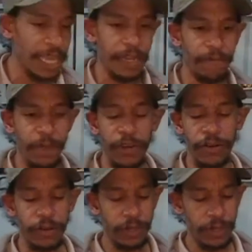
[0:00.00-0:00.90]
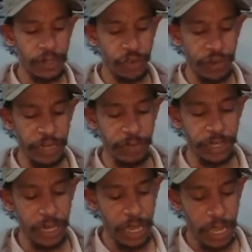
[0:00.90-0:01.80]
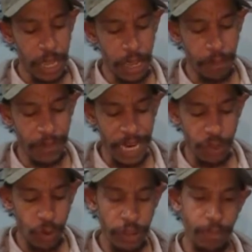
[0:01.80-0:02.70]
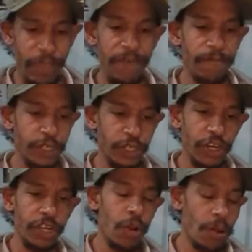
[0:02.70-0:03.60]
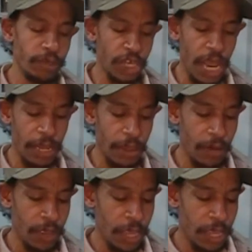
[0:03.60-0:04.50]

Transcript: in, the feeder streams. That's where the bait fish are going to go up shallow.